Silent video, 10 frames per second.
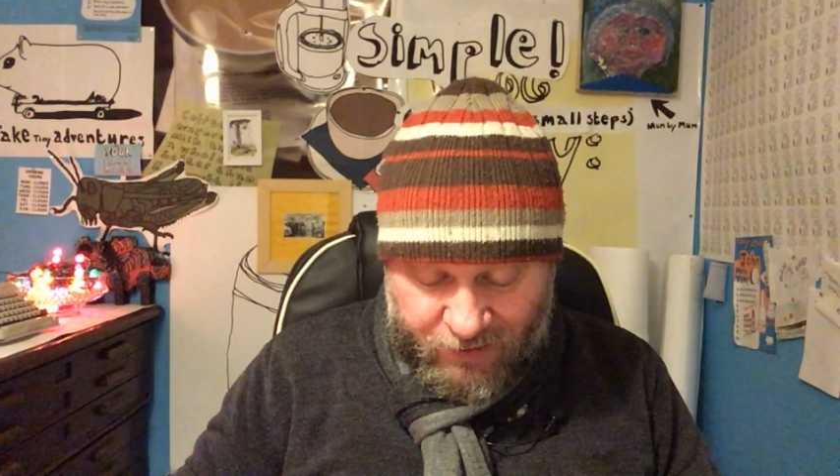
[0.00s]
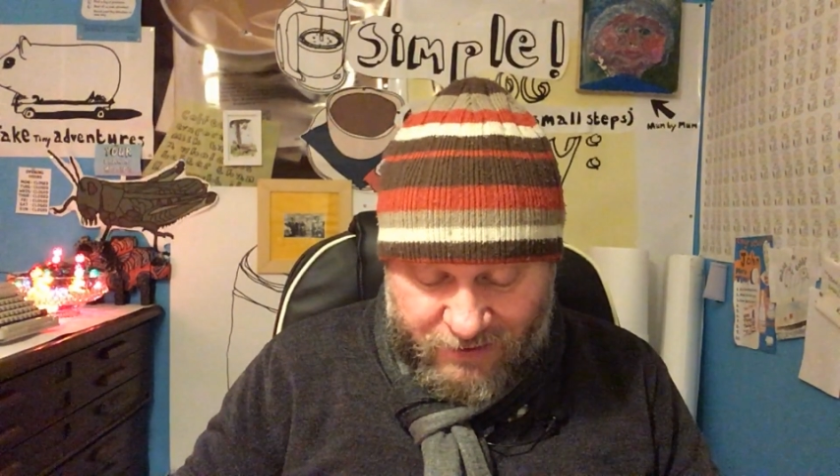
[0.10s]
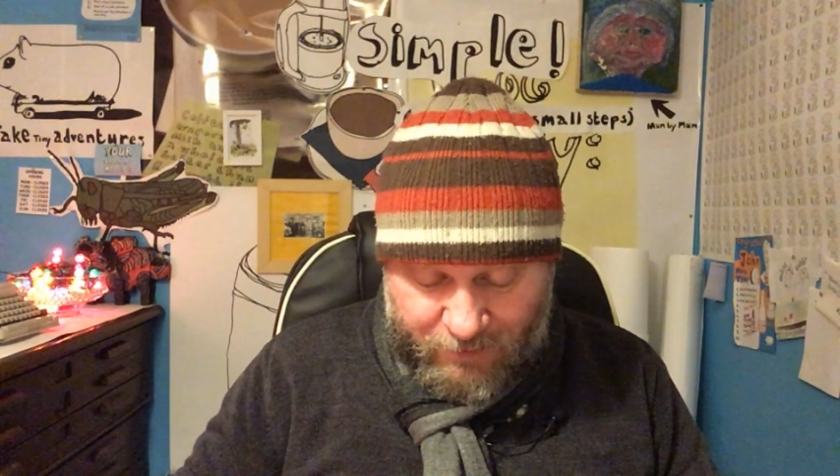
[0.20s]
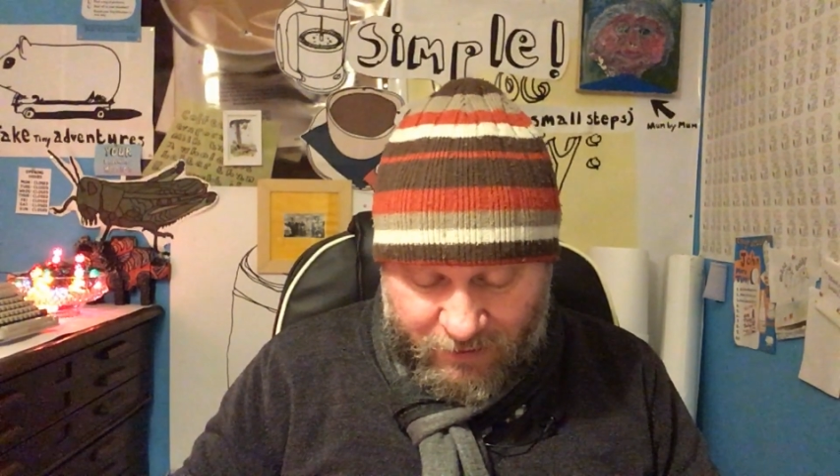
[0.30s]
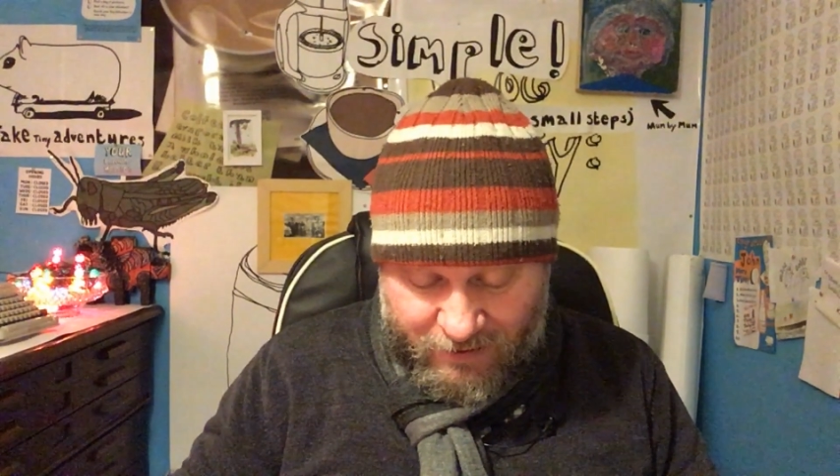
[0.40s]

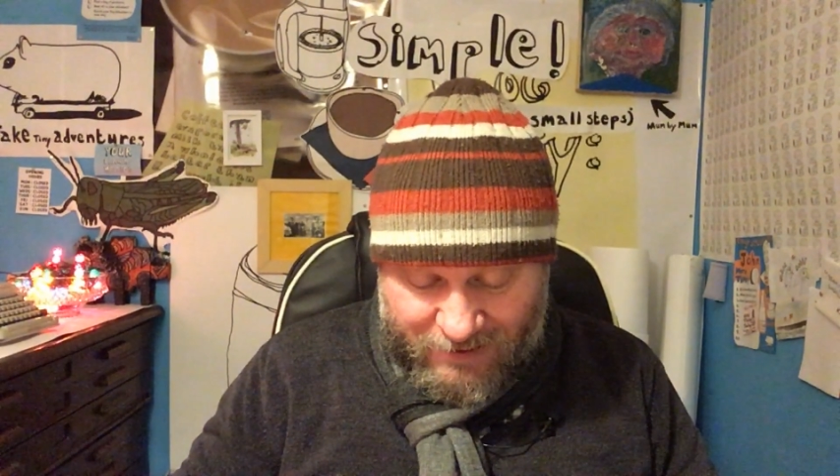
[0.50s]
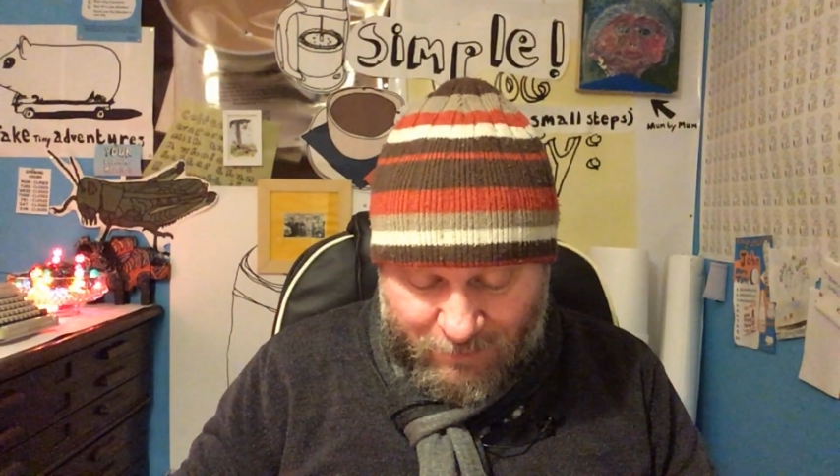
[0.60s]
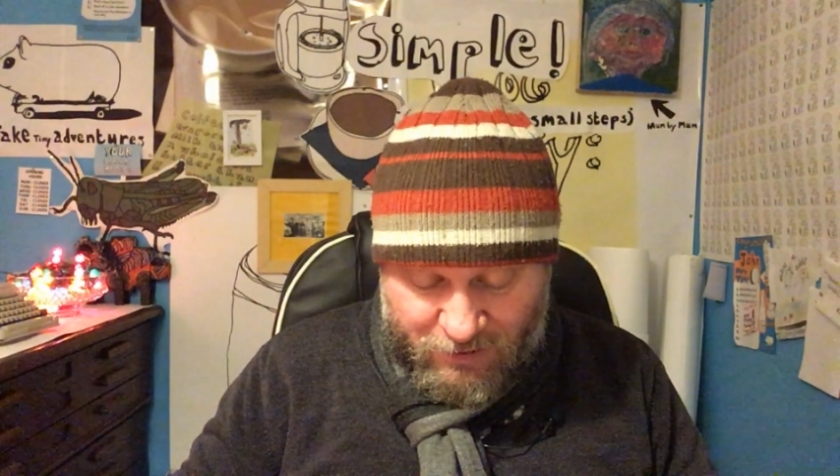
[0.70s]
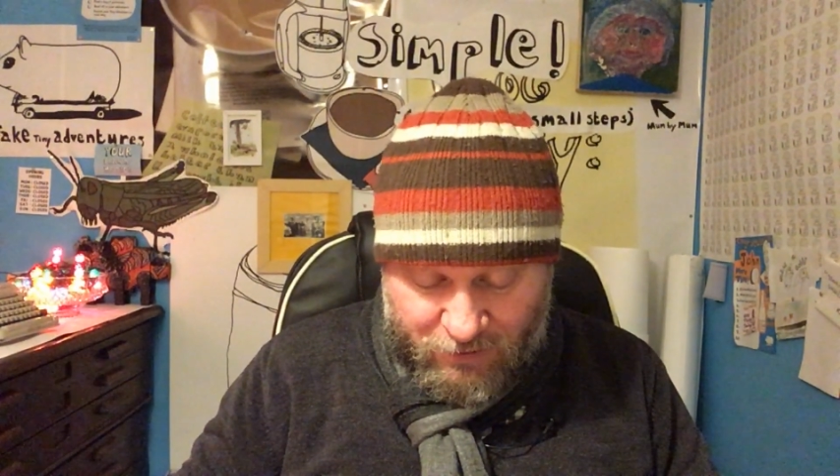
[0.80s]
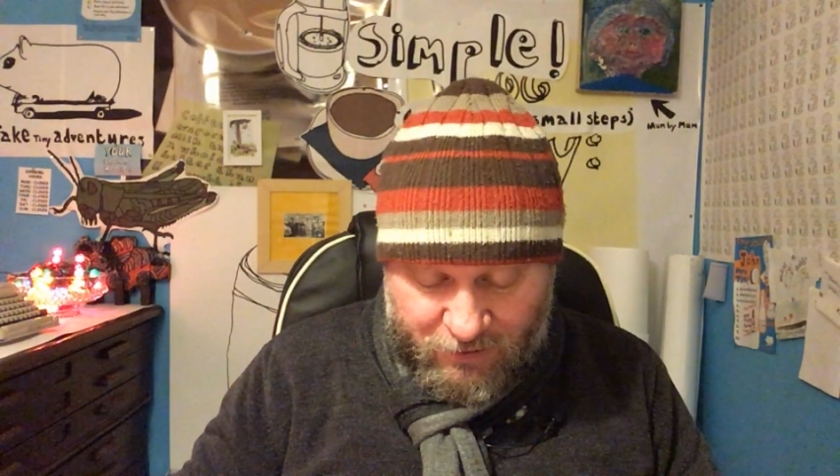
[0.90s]
That's something else I've
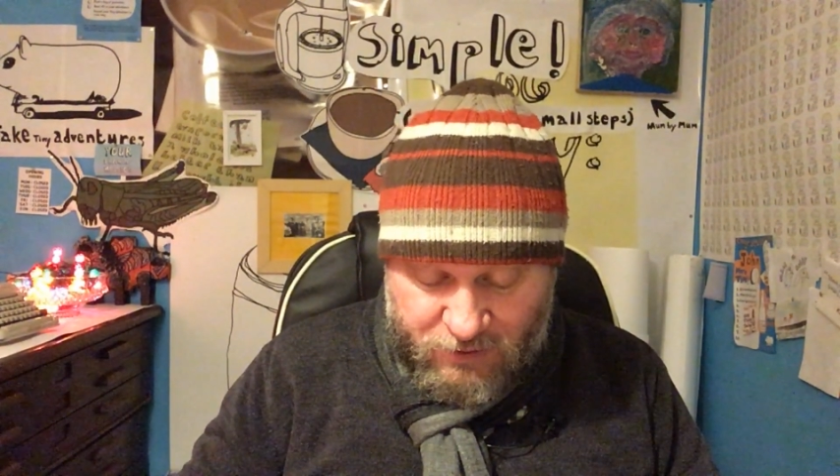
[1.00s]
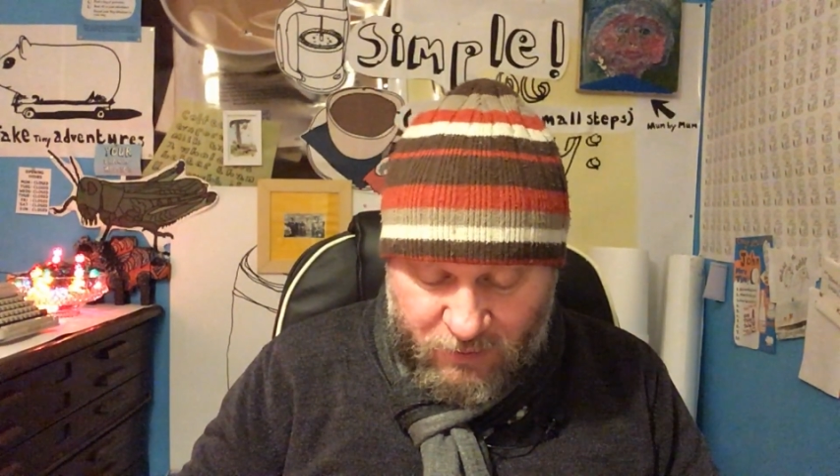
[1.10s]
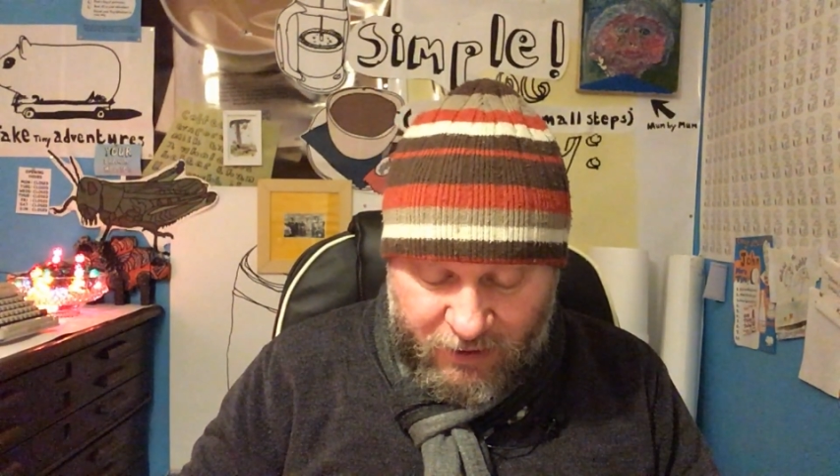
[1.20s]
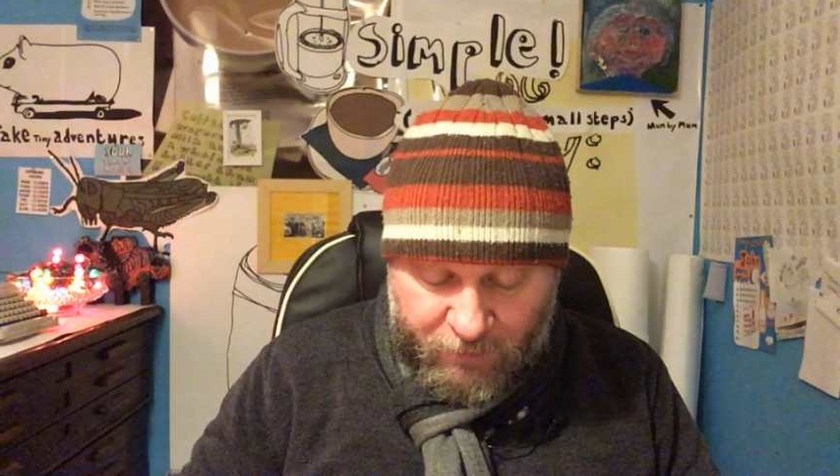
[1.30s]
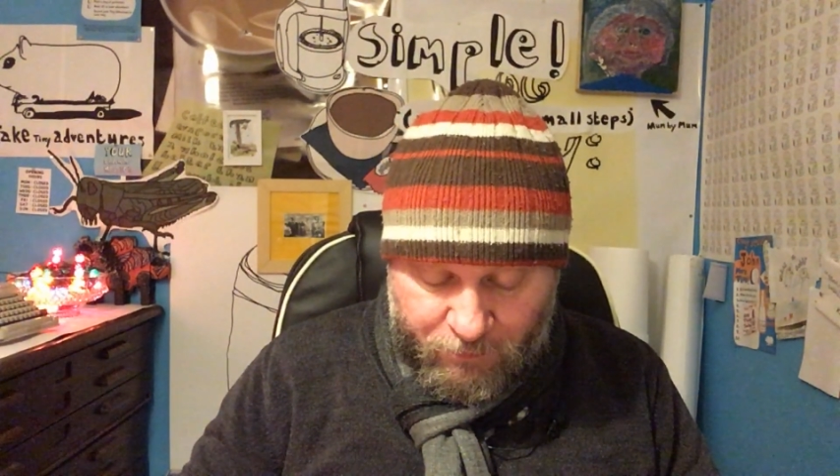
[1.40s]
been doing this
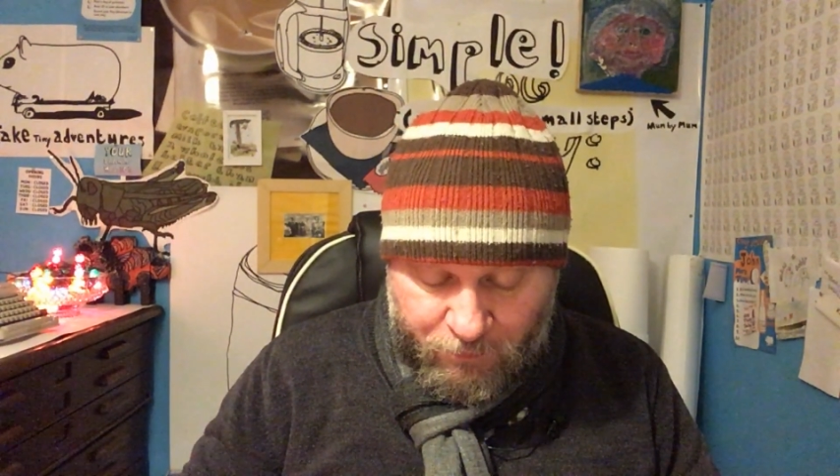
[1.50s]
week.